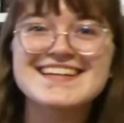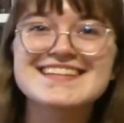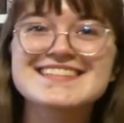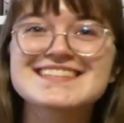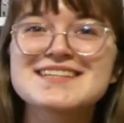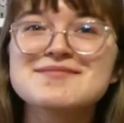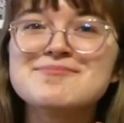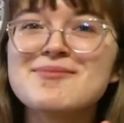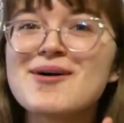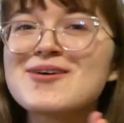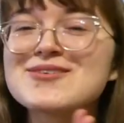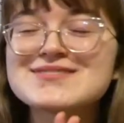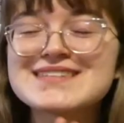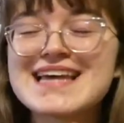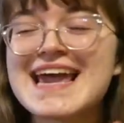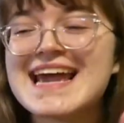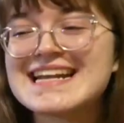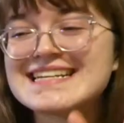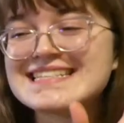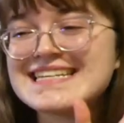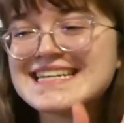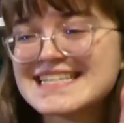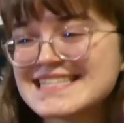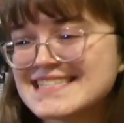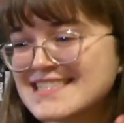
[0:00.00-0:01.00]
the most
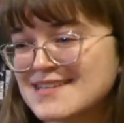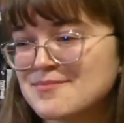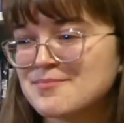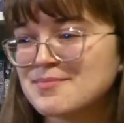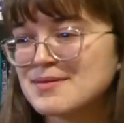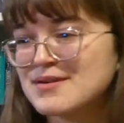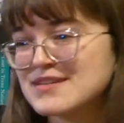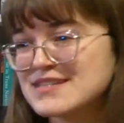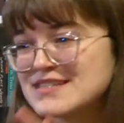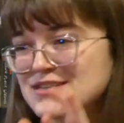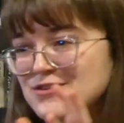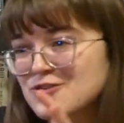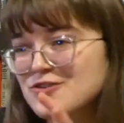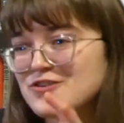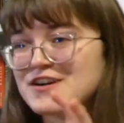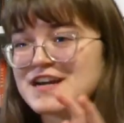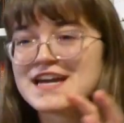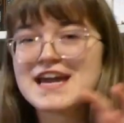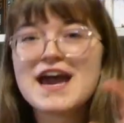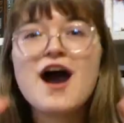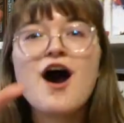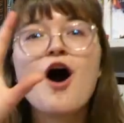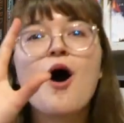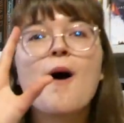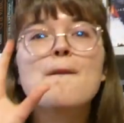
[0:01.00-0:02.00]

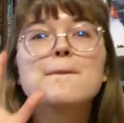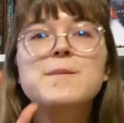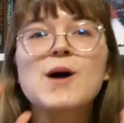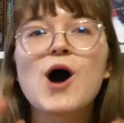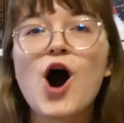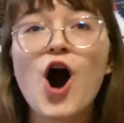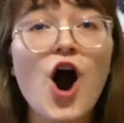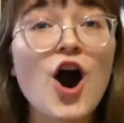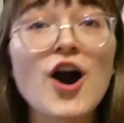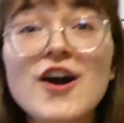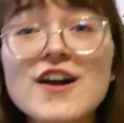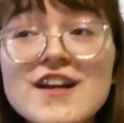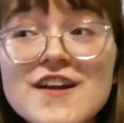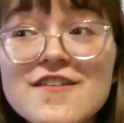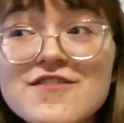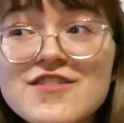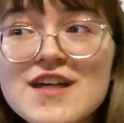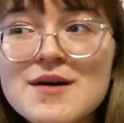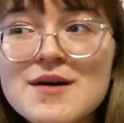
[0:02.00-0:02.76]
anticipatory part of